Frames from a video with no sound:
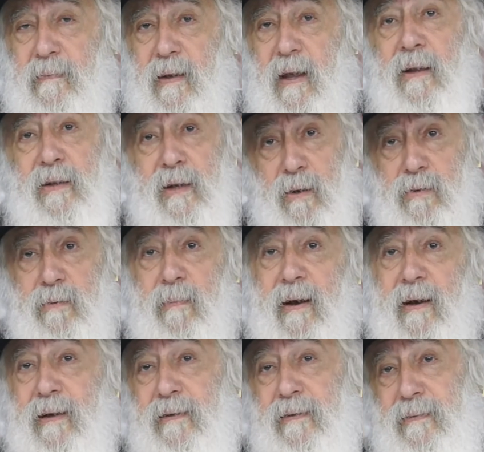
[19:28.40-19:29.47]
And they got
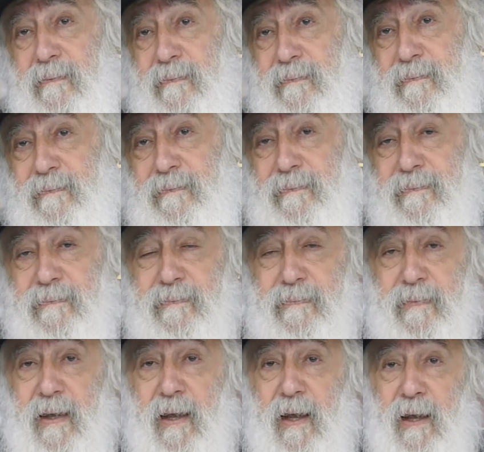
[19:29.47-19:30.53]
married.
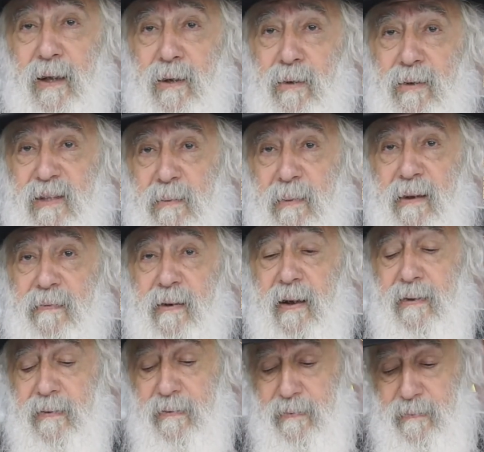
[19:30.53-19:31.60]
You see, my
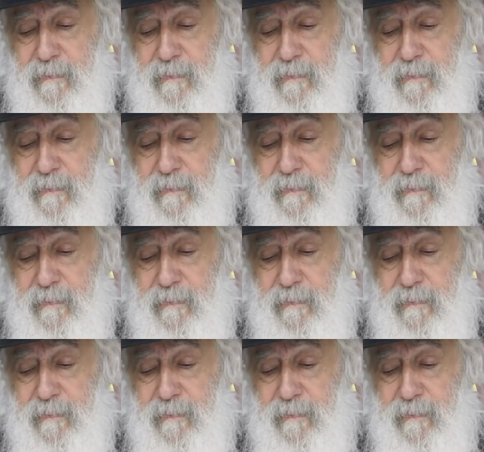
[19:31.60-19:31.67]
friend,